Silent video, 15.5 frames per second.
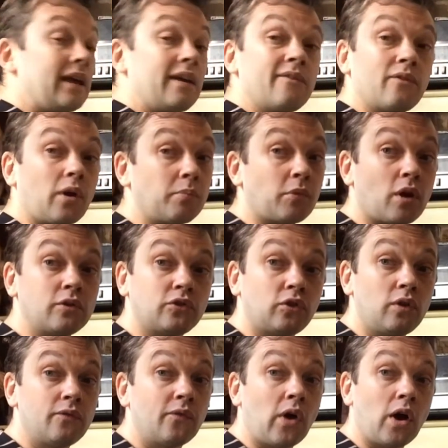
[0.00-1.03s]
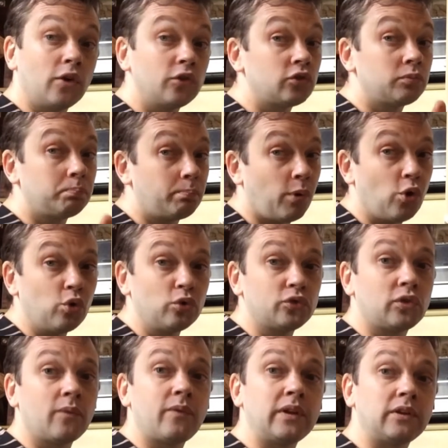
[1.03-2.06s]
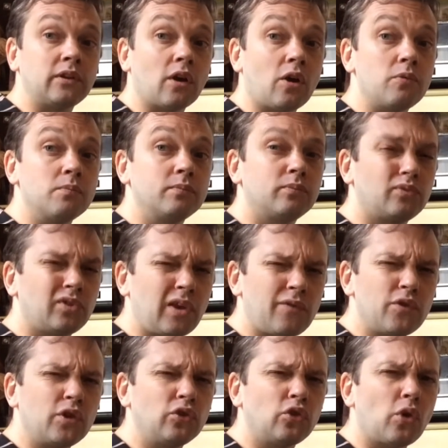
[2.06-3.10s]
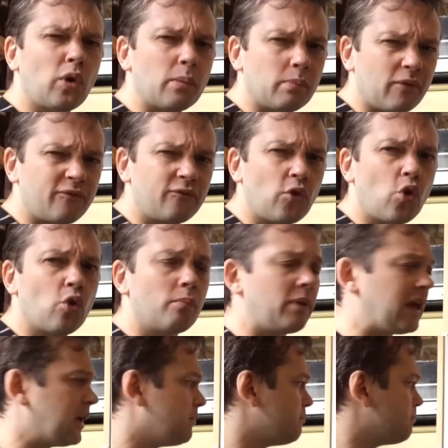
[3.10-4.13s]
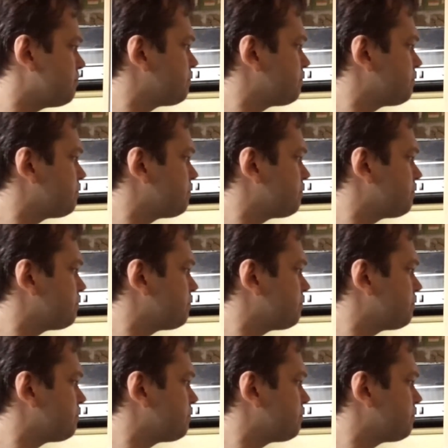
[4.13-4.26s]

If I'm going too fast, pause the video. See if you can do it before me.